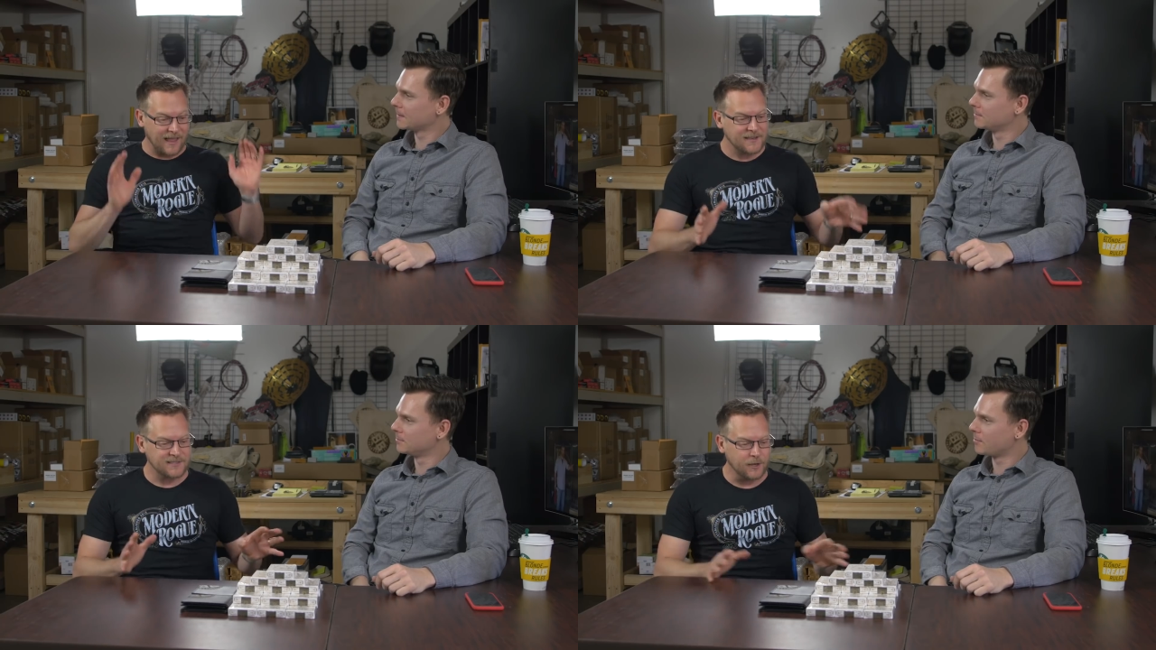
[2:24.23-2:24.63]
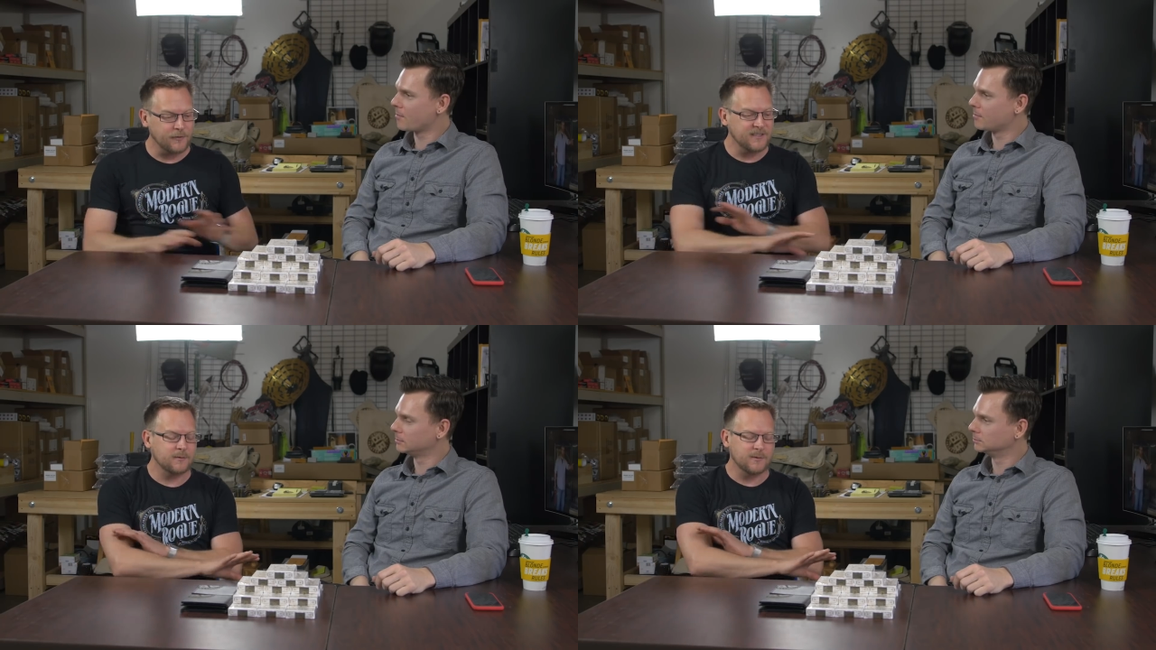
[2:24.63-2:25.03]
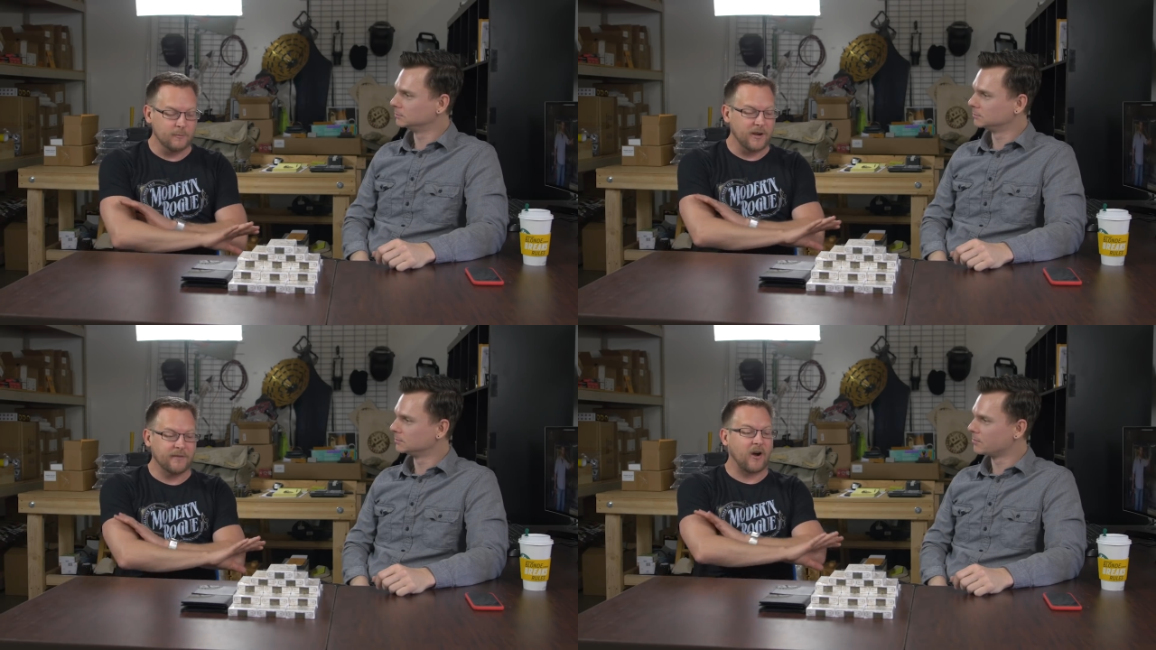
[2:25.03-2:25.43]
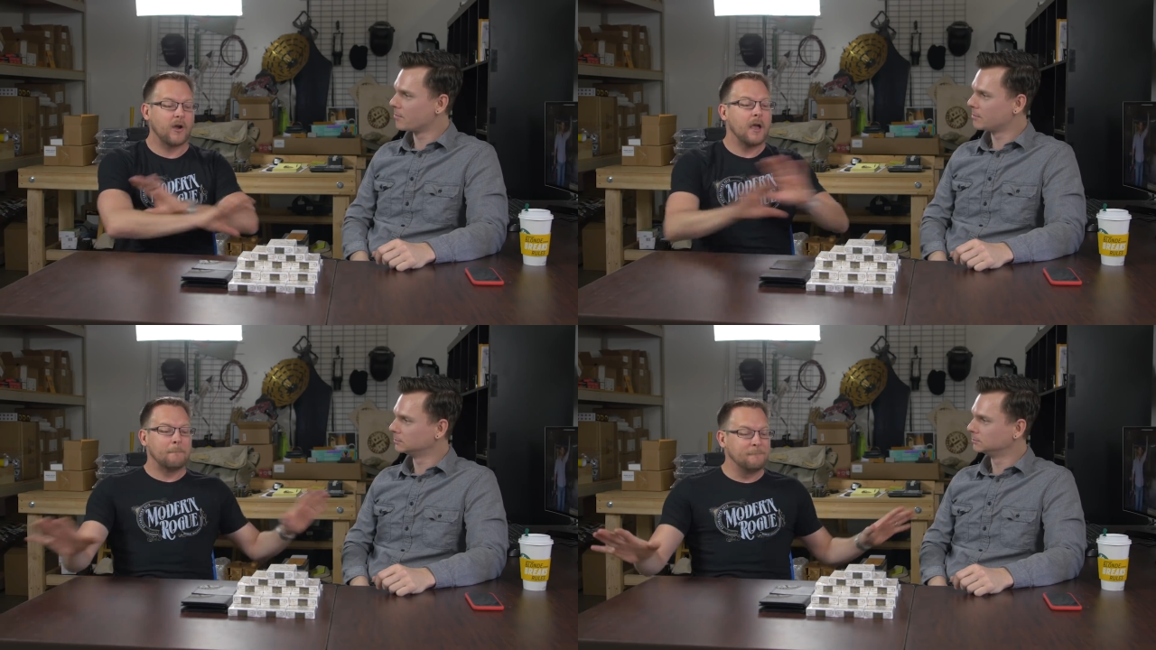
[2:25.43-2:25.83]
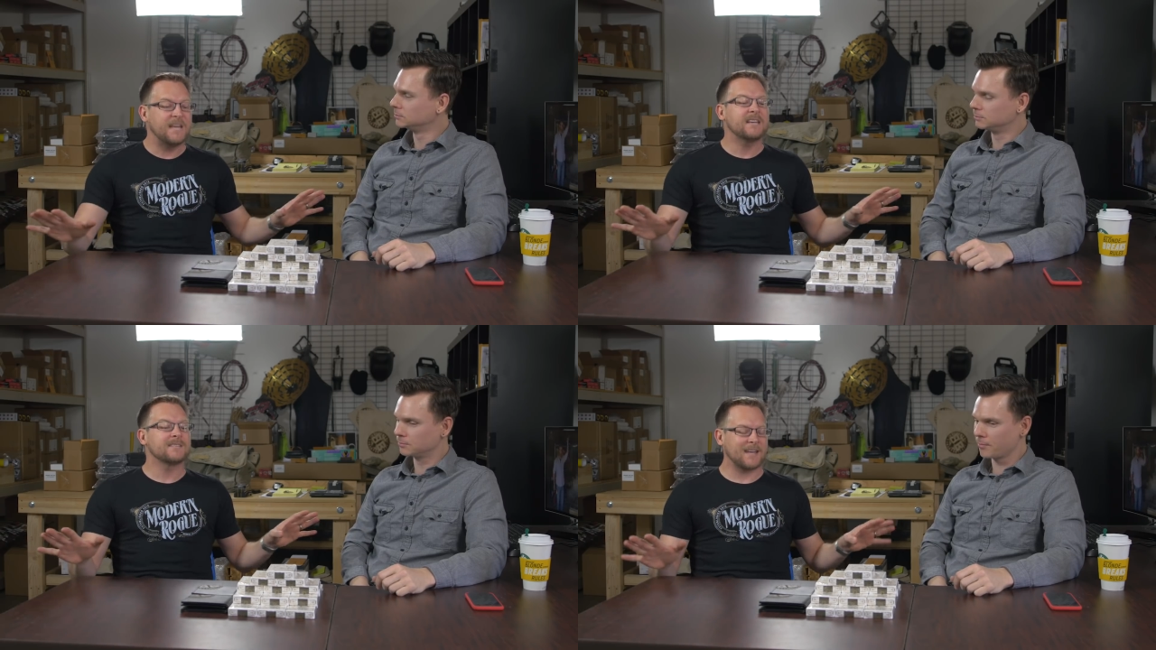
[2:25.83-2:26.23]
Speaker 1: Last year, this was one of our
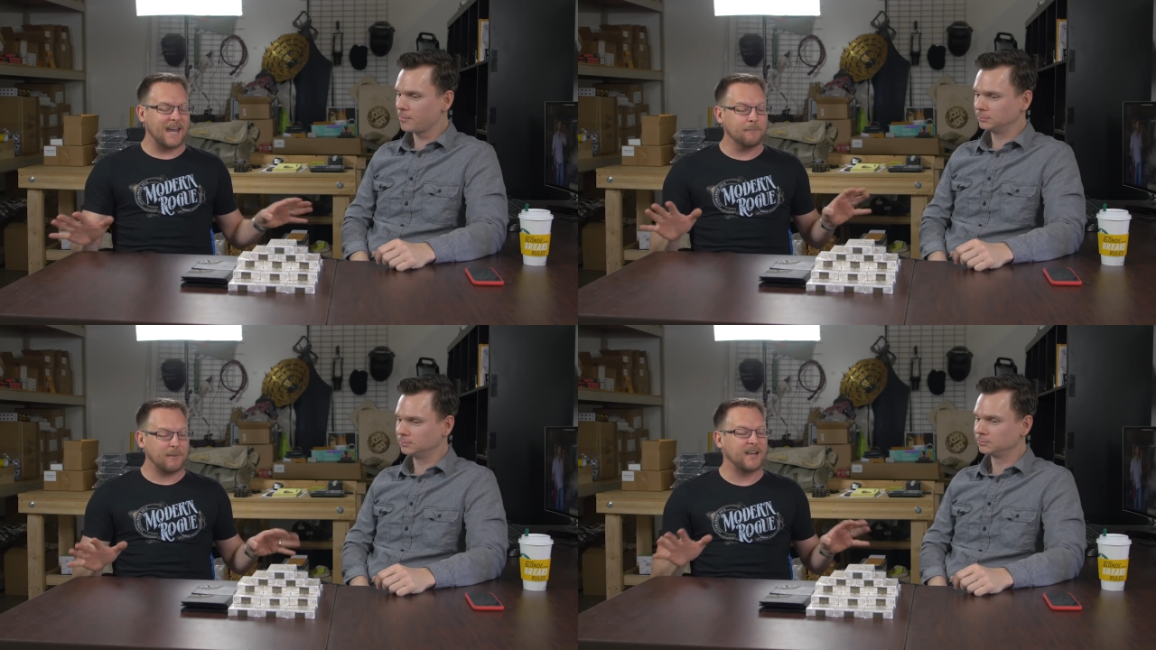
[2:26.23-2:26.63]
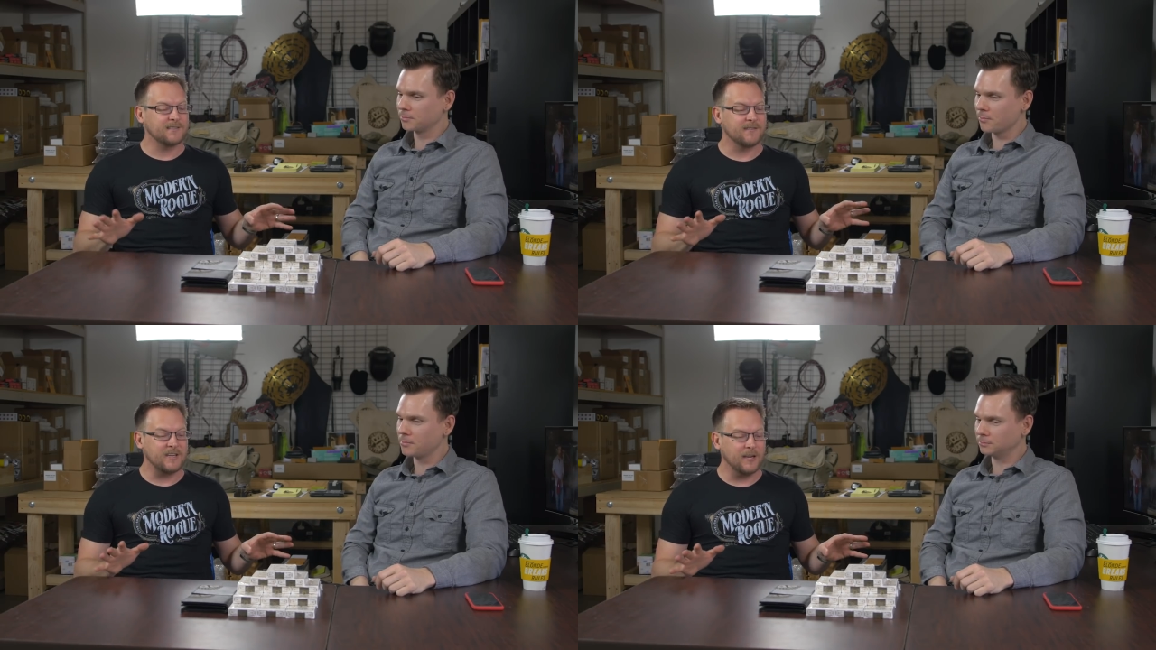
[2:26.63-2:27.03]
biggest campaigns of the